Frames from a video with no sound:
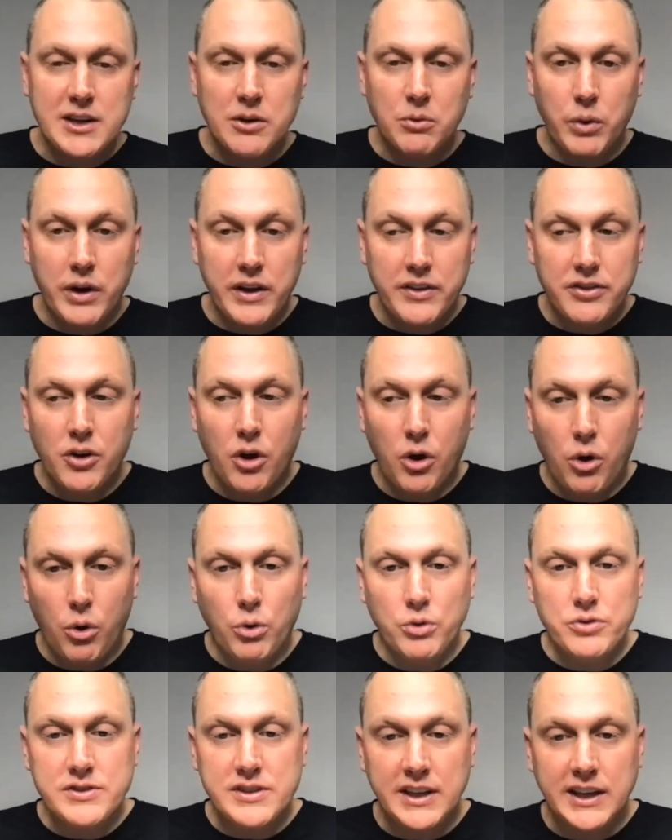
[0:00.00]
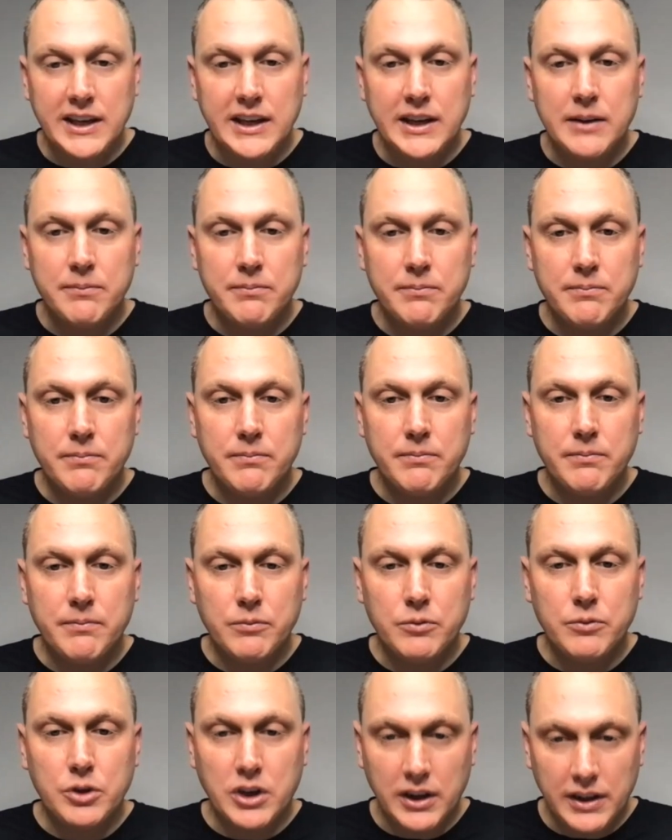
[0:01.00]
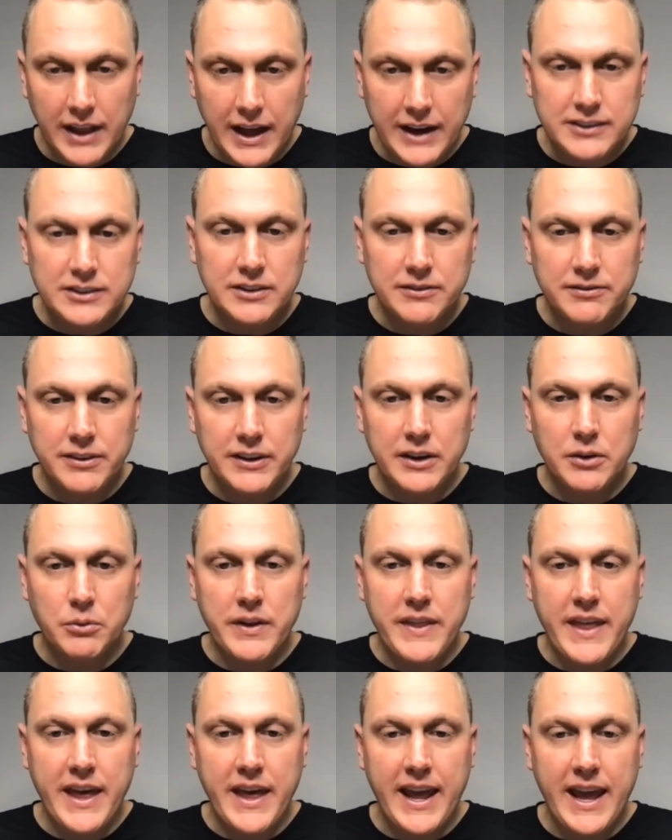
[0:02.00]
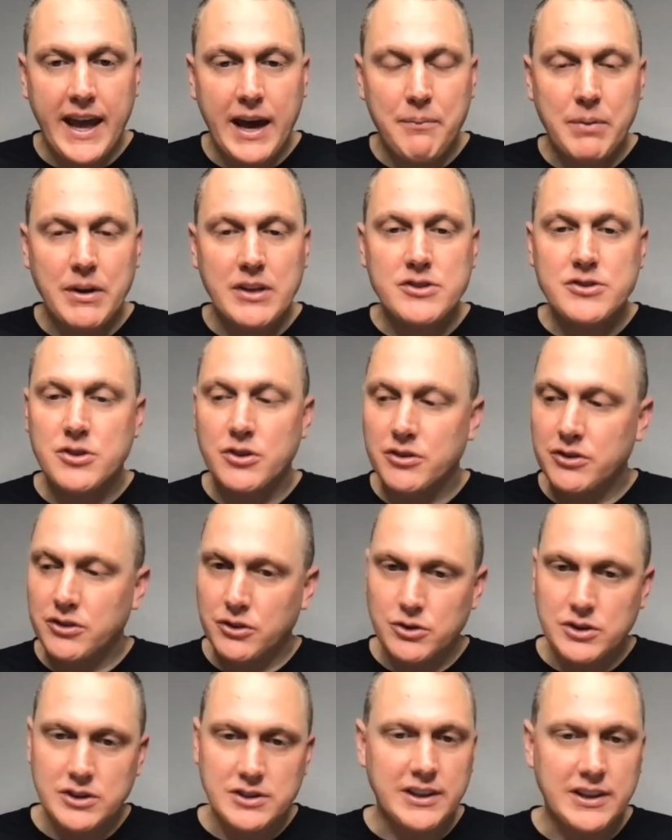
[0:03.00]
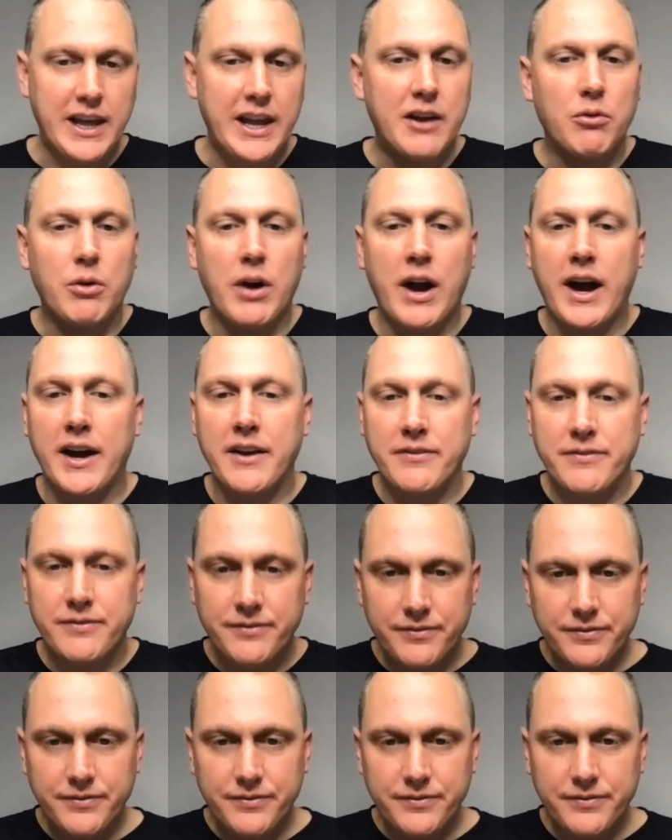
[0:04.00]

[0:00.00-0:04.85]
to... it with the whole team collectively when that no. happens you just let it ride